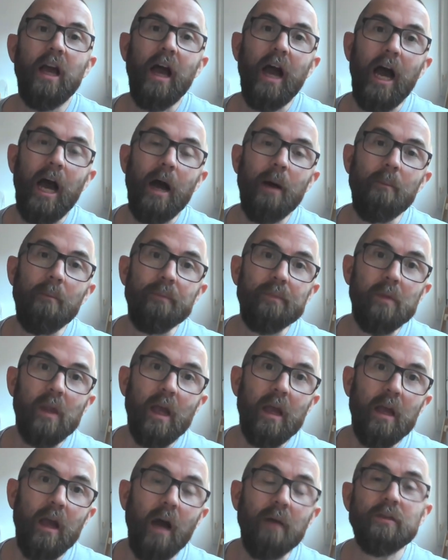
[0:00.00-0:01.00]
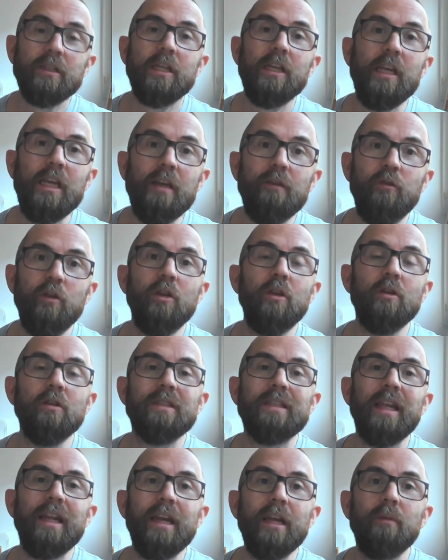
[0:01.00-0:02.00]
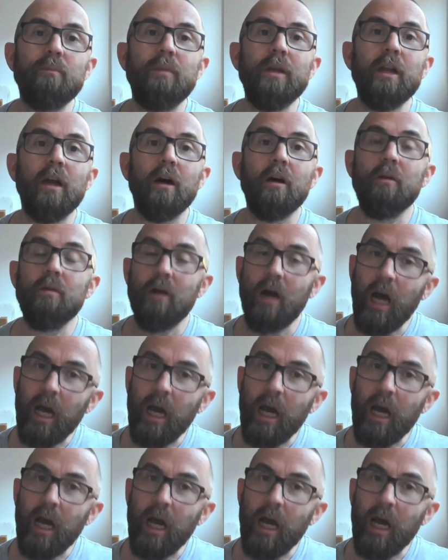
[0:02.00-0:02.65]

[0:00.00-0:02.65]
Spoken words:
Obviously, if you use the link below,